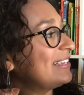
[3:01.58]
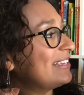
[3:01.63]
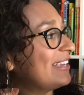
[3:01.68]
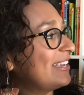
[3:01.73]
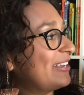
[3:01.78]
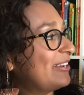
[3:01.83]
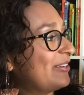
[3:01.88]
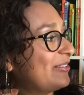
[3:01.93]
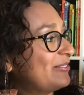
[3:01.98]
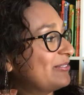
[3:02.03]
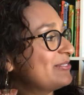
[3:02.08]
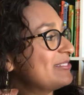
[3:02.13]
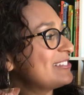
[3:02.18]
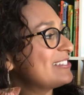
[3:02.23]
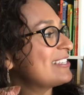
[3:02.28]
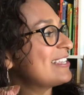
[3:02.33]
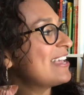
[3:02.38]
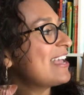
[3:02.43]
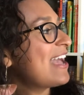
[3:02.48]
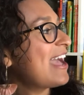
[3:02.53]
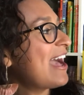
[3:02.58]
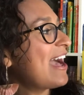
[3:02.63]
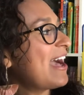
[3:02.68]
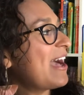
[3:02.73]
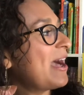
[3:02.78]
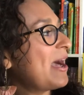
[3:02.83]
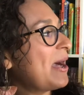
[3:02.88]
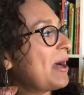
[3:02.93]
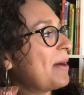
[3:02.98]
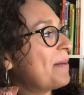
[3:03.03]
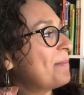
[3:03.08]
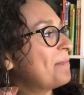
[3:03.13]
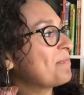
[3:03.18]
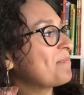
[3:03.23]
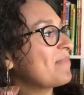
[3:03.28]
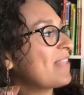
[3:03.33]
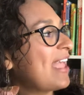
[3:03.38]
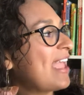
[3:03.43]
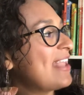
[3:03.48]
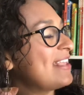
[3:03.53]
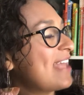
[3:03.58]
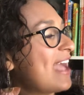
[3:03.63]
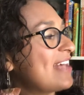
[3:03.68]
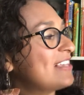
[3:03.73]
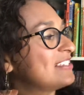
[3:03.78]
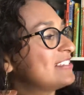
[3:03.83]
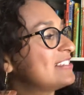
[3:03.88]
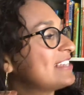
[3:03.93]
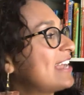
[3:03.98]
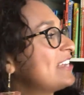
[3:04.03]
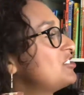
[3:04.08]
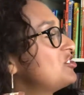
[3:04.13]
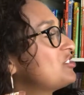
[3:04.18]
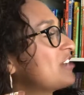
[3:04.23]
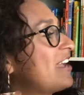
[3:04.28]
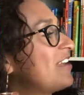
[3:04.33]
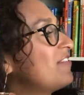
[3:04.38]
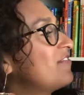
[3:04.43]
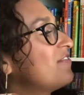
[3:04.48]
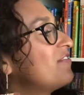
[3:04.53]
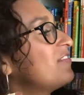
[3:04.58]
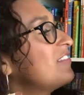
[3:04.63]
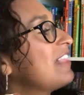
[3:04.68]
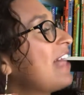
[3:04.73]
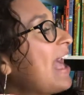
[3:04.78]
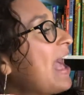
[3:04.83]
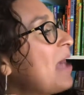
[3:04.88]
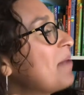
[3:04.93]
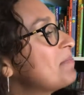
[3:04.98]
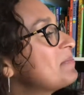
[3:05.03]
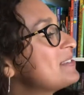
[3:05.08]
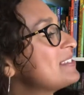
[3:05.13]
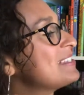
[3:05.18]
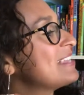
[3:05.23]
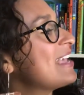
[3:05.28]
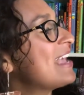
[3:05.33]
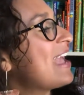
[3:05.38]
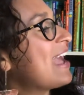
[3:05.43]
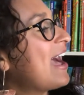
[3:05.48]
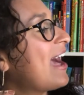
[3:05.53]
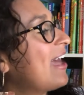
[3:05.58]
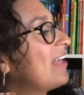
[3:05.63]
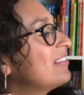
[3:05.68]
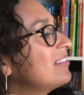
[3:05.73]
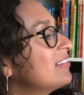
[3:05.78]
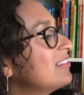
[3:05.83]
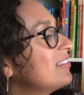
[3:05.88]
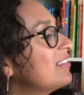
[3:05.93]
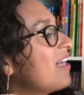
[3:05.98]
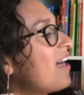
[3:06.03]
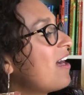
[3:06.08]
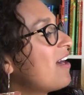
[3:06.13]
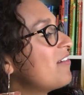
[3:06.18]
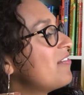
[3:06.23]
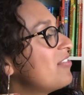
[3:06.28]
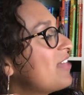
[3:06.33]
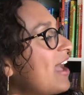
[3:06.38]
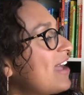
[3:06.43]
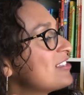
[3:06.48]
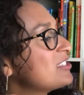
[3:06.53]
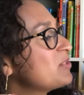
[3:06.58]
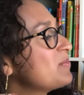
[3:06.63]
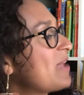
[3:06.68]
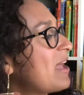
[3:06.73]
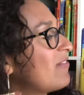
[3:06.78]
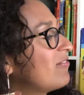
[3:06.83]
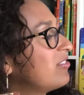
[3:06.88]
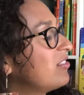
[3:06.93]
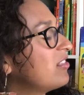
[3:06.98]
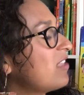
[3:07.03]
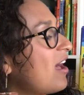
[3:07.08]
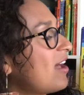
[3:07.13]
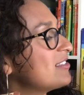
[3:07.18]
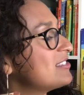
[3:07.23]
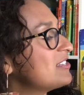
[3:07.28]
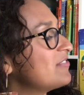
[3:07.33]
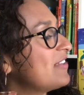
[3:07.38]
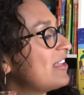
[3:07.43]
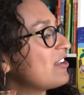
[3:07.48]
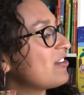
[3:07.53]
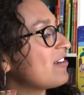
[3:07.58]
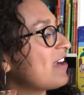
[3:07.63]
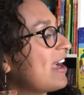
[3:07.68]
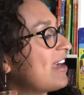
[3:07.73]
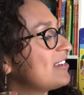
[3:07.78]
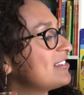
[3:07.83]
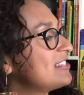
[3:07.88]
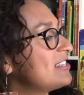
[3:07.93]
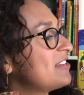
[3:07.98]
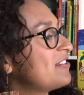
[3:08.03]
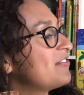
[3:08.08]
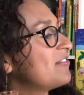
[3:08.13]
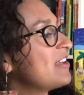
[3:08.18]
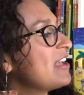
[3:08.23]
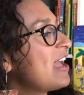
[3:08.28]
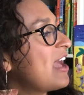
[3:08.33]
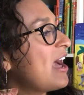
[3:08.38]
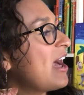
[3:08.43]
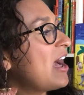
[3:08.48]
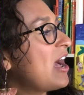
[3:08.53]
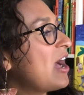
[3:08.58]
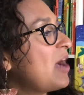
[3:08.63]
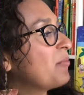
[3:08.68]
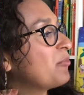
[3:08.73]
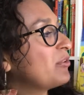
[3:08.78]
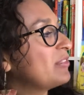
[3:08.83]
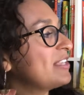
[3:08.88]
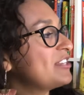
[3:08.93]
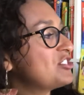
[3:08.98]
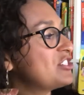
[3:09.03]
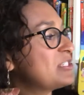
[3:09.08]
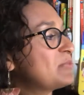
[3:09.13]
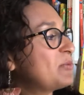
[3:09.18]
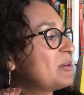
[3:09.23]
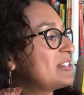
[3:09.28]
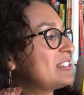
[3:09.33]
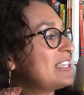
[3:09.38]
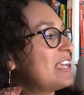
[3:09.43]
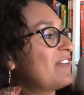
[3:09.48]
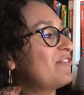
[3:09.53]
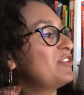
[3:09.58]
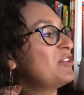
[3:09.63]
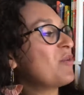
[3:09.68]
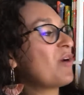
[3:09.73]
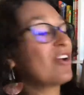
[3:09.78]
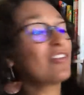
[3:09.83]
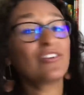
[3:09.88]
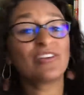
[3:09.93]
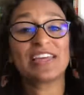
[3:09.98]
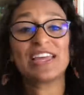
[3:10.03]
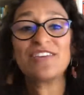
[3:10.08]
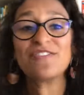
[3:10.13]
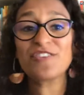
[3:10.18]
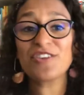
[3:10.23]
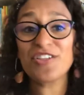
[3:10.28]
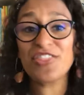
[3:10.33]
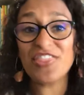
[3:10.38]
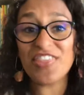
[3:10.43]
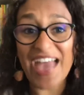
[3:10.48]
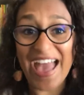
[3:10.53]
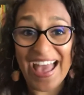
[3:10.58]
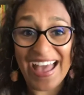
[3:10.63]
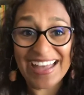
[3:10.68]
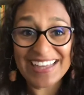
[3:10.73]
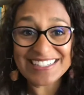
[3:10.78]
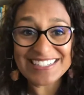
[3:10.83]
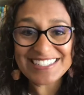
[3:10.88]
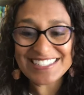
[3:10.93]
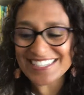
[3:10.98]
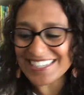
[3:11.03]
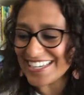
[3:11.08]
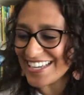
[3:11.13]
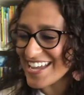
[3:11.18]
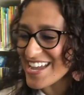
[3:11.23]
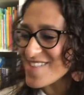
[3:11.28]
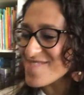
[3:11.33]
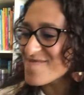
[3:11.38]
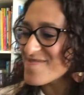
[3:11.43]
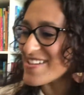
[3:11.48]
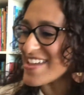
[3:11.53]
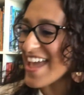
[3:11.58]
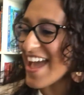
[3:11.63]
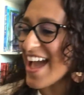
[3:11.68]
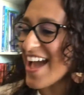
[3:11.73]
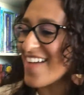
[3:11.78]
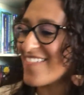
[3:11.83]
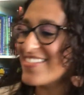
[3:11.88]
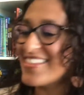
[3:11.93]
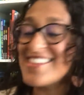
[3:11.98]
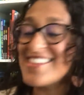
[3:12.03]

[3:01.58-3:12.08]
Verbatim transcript: kiddos. Um, and it has nice giant flaps I love that. So we have lots of interactive um, religious books if you are looking for that. We have The